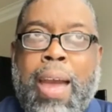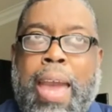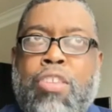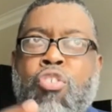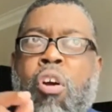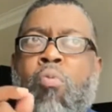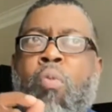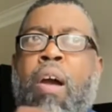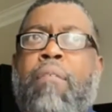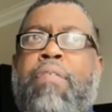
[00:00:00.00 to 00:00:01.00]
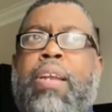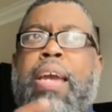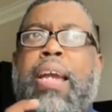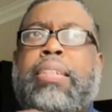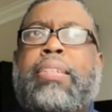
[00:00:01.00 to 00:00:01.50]
And you'll
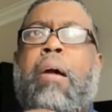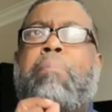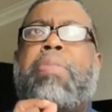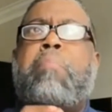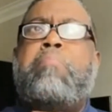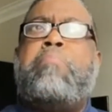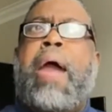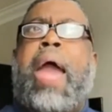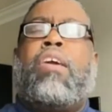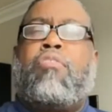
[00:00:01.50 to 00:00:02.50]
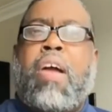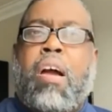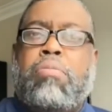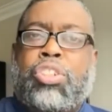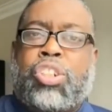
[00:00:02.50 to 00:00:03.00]
willfully accept the
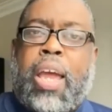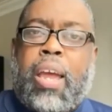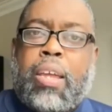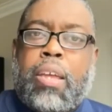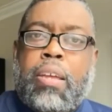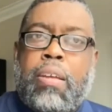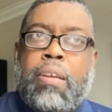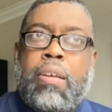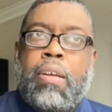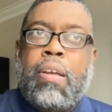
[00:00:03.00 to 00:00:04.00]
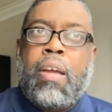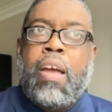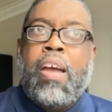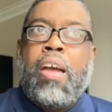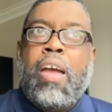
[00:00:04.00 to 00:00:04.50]
background check.
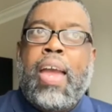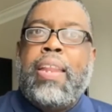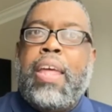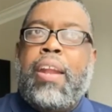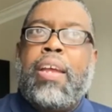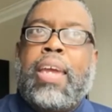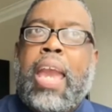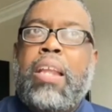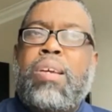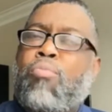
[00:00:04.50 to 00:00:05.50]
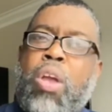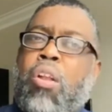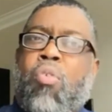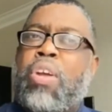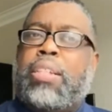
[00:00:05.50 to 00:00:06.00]
And then in the kingdom, we
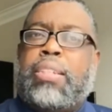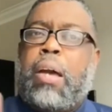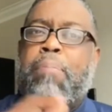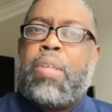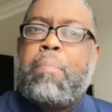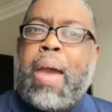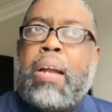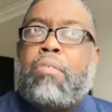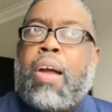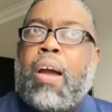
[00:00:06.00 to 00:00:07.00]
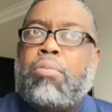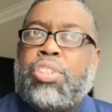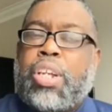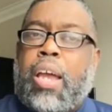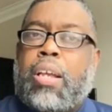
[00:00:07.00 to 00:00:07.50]
don't accept the background
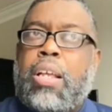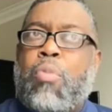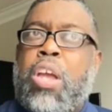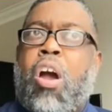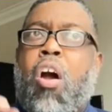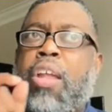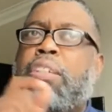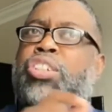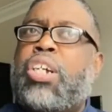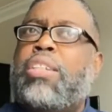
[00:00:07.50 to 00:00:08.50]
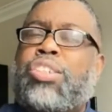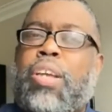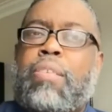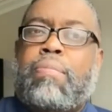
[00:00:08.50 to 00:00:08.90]
check. We call it judging.